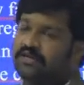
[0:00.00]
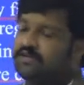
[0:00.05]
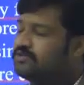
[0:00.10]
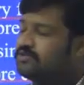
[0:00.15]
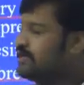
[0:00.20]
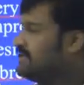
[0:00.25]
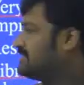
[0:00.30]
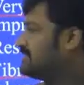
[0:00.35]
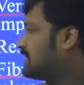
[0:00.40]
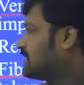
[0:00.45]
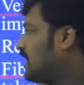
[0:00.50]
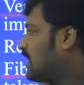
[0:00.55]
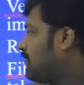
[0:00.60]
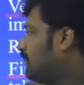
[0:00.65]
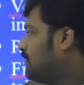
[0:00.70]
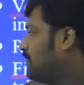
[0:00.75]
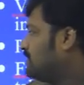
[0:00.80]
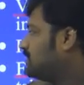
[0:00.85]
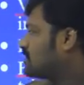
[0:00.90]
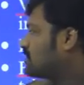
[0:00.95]
So it's a
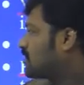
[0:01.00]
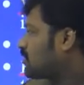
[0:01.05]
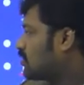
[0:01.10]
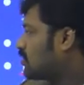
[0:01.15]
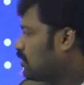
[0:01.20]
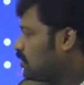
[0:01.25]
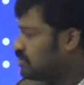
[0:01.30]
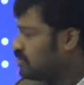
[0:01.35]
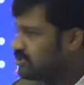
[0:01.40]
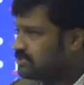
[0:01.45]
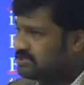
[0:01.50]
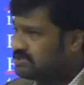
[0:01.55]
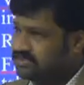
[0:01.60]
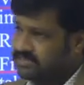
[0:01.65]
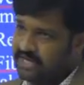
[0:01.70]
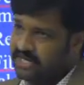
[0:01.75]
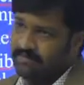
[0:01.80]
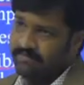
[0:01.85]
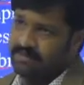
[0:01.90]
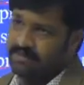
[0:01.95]
complete closed
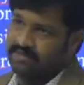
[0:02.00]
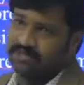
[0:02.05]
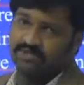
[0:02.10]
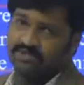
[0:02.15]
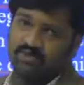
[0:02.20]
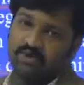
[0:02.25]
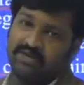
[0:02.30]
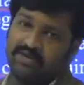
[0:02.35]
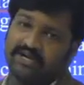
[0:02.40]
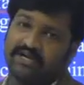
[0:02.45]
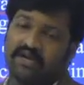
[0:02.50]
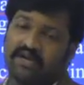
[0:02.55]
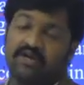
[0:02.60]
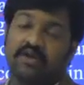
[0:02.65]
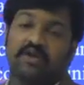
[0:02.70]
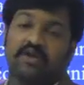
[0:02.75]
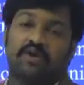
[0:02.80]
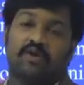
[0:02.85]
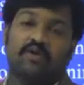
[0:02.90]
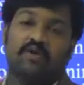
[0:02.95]
chamber, so
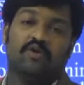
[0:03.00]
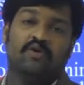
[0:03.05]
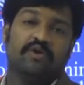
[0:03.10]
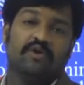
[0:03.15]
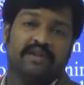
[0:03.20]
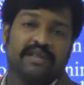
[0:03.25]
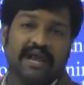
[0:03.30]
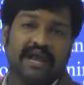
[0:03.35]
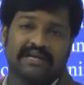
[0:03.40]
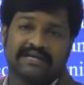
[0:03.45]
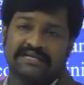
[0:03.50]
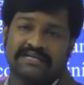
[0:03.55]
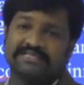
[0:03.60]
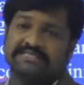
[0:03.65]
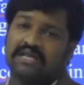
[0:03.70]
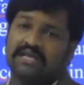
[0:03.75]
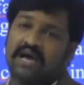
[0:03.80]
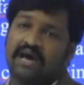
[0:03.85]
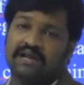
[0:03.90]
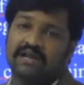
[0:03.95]
that no
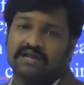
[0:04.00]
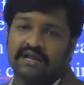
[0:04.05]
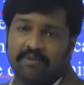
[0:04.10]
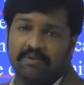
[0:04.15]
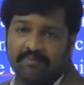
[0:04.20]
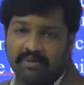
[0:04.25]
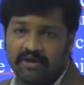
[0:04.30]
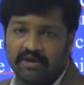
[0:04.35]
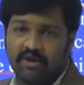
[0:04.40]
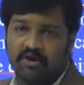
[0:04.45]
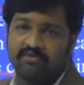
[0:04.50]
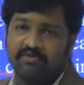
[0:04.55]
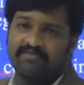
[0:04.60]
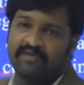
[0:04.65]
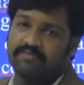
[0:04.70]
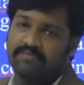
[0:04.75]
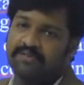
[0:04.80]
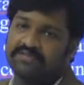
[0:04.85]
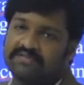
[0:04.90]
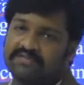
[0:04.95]
reactants are coming out
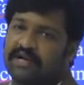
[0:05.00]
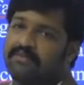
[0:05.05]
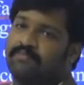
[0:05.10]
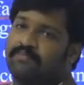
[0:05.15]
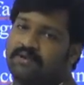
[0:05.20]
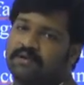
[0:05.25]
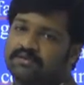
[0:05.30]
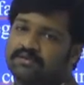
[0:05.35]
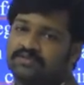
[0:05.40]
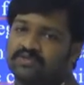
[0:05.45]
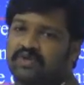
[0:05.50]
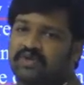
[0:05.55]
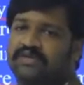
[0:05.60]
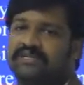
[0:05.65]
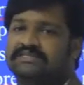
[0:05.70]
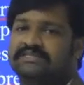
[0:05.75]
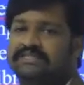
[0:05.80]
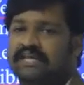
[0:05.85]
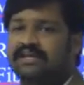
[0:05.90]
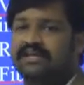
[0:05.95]
from the chamber. So
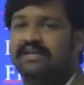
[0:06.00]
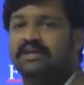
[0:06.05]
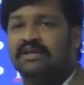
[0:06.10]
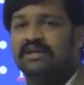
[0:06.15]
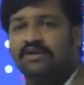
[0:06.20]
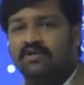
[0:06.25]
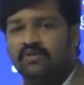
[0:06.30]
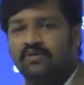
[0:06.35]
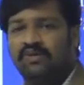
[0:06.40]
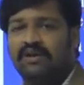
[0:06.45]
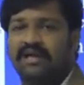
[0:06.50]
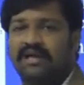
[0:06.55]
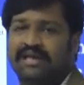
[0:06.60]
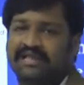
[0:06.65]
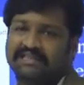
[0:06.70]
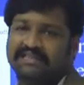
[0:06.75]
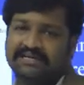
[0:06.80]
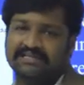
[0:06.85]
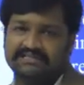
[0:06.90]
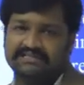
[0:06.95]
it's a good
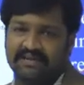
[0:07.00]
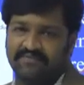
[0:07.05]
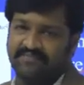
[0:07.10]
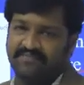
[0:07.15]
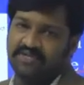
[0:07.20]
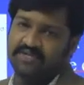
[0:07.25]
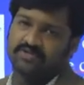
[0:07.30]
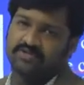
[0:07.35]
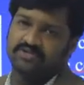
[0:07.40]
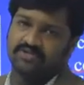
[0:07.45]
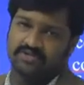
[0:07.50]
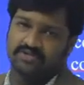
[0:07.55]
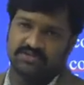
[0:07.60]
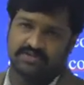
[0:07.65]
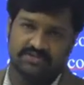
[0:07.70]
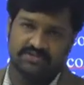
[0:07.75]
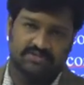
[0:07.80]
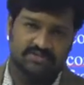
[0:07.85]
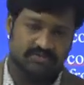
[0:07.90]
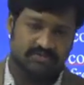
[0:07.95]
health and safety
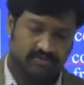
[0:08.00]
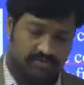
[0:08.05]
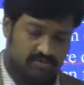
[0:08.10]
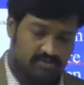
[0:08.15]
issues.